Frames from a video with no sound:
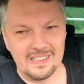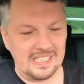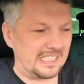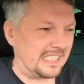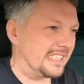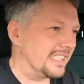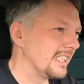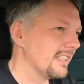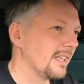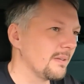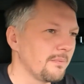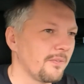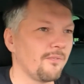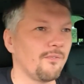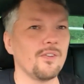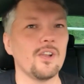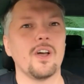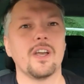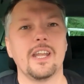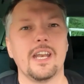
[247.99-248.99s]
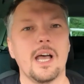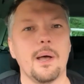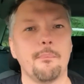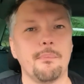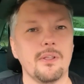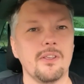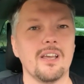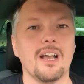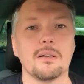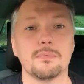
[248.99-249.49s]
and a car comes flying
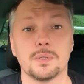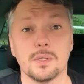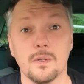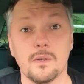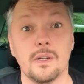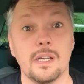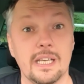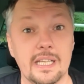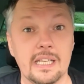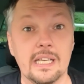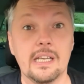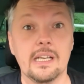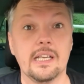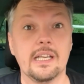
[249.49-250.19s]
up, and you absolutely,